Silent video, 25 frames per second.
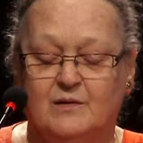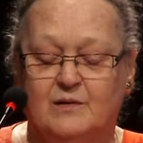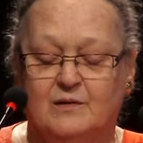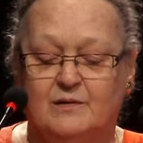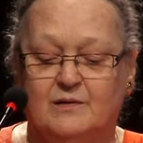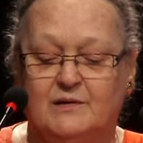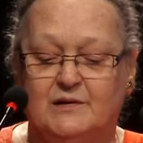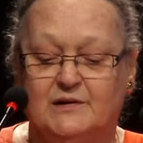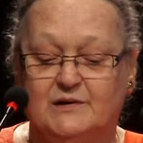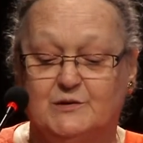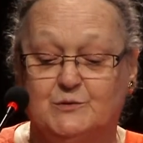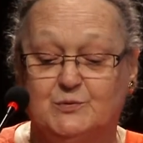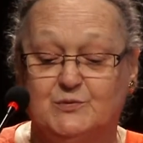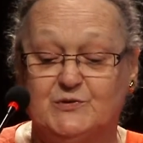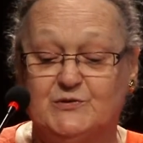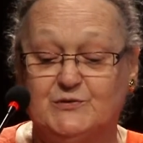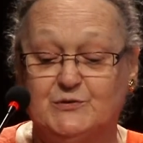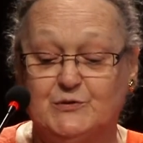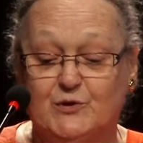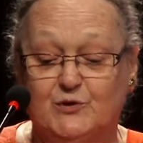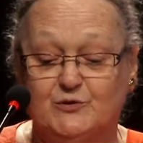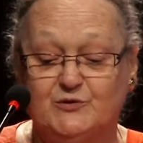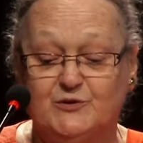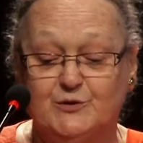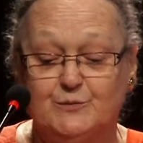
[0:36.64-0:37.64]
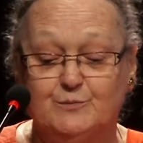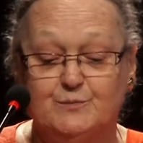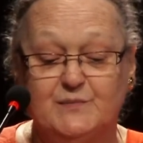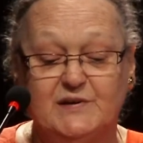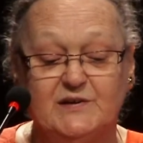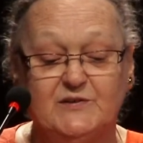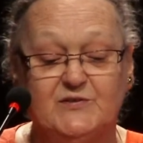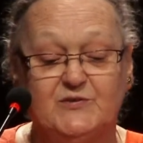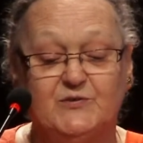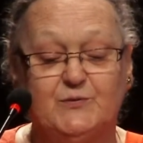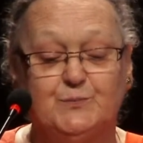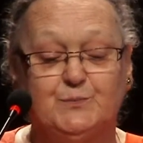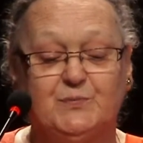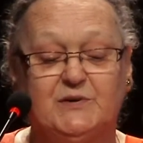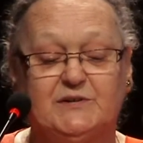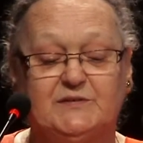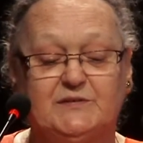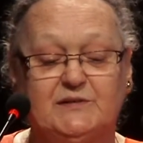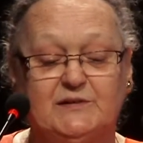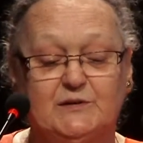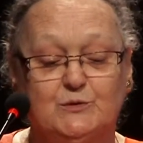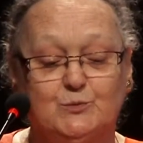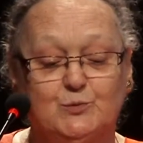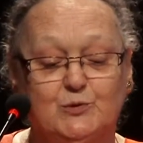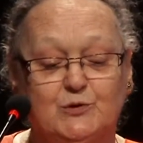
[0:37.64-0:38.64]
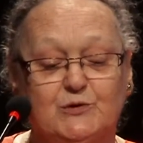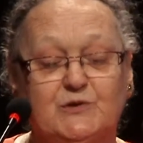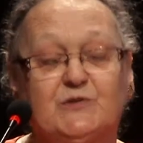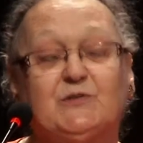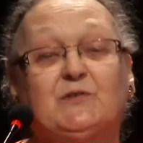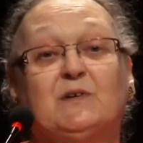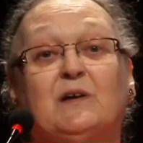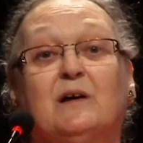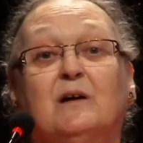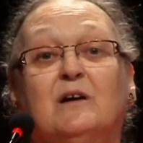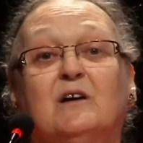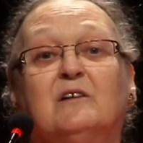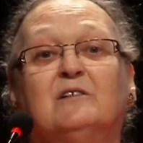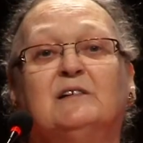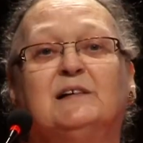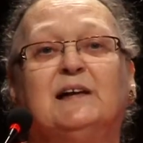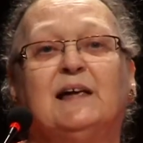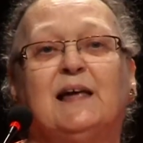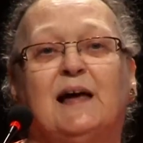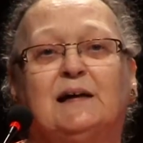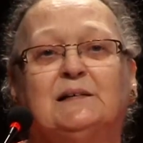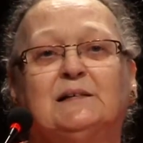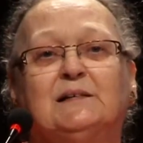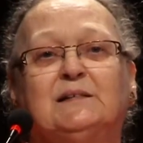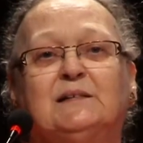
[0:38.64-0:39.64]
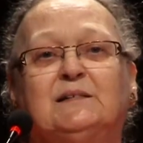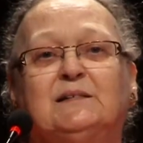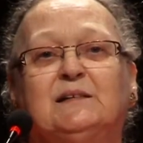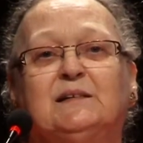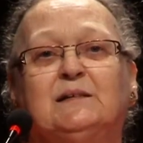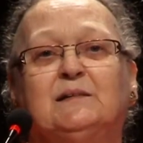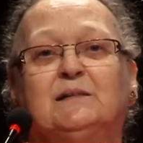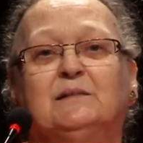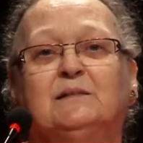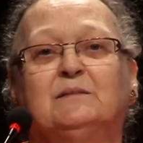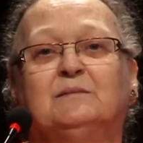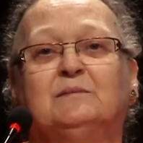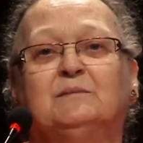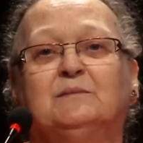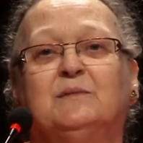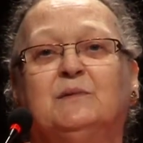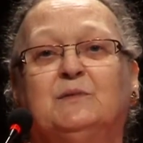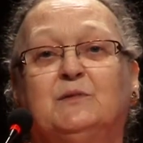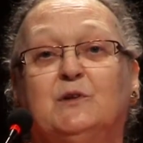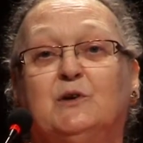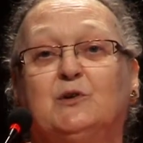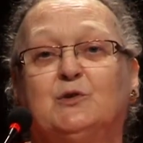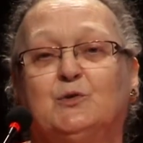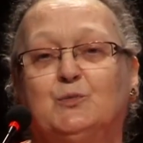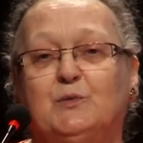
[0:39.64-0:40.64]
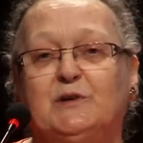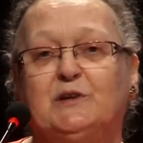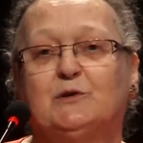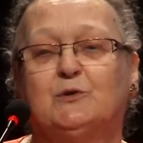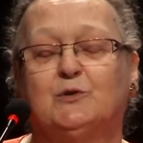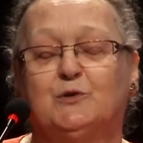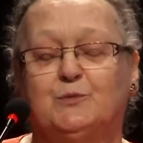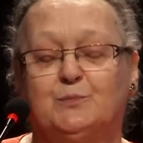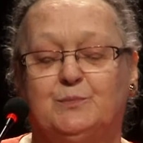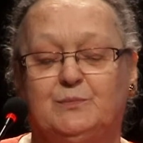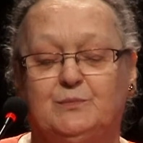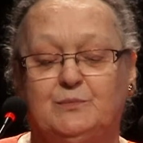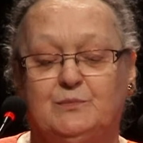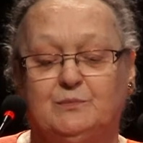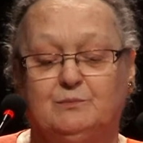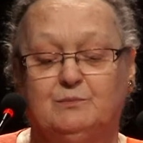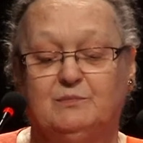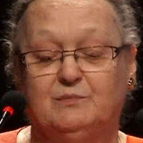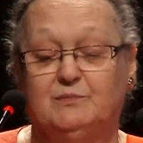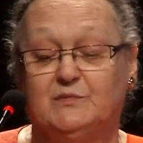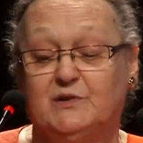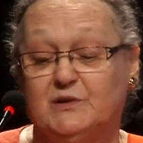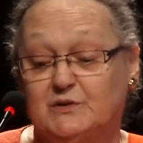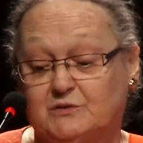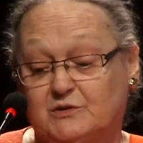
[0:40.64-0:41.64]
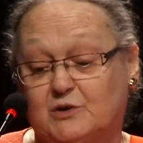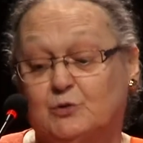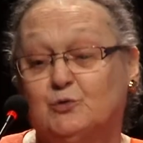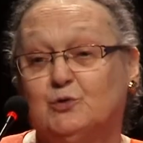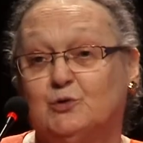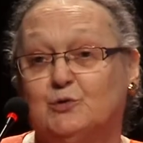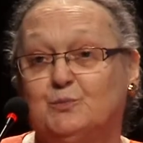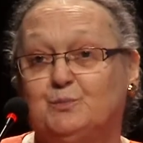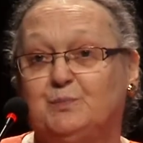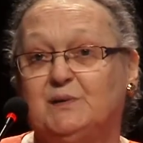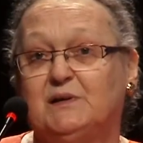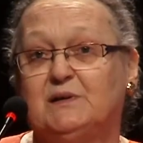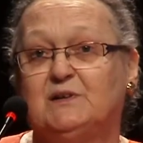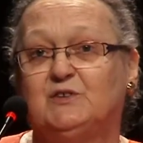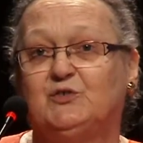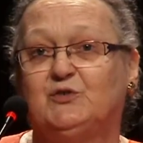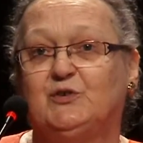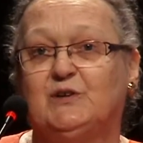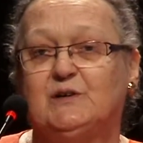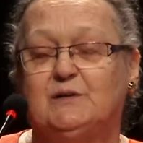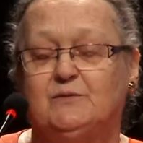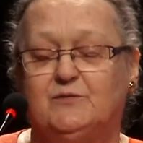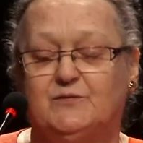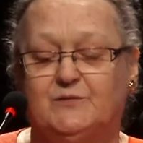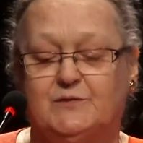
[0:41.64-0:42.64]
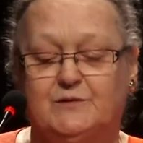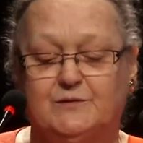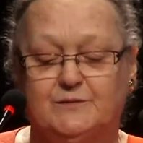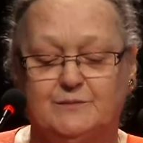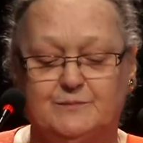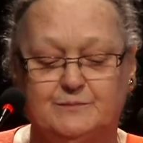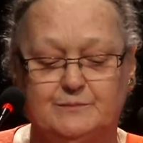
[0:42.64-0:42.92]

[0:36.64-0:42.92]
It was not a myth, but it was a reality that could be achieved.